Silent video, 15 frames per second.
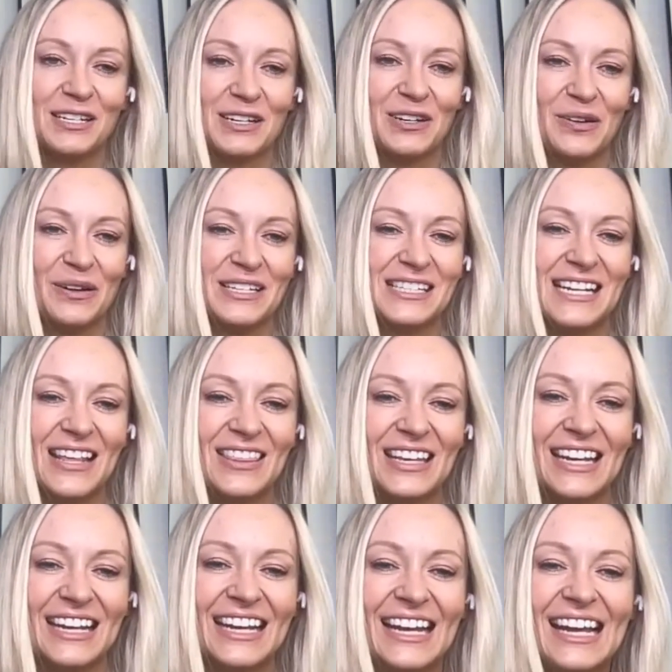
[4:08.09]
It's
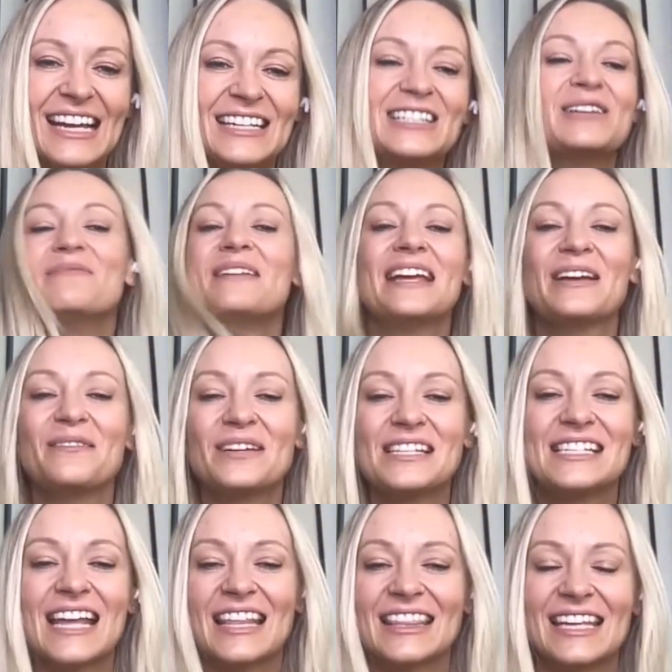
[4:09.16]
nothing to me. It was
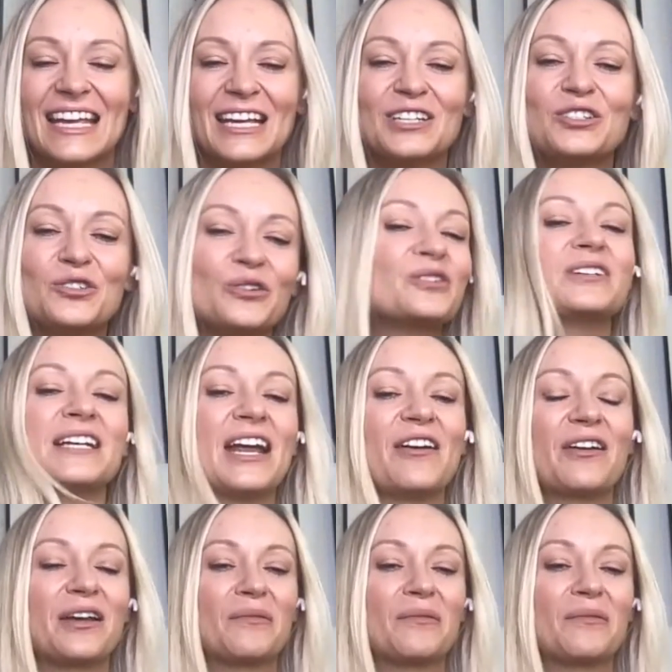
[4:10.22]
nothing extraordinary.